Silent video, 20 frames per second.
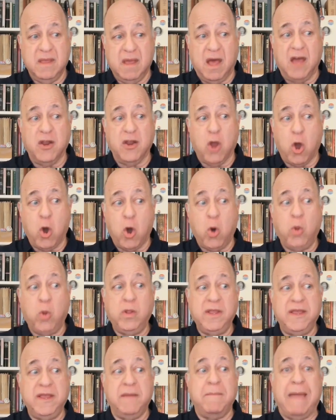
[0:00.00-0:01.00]

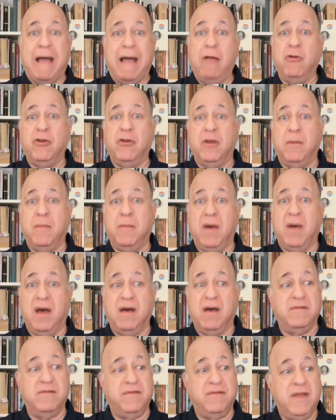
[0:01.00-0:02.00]
unholy amalgam
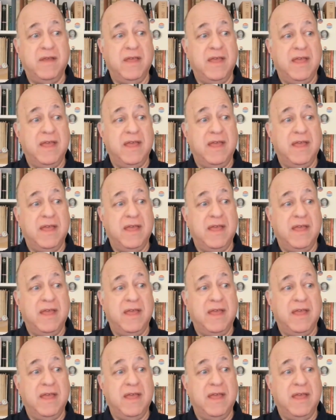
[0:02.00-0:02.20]
of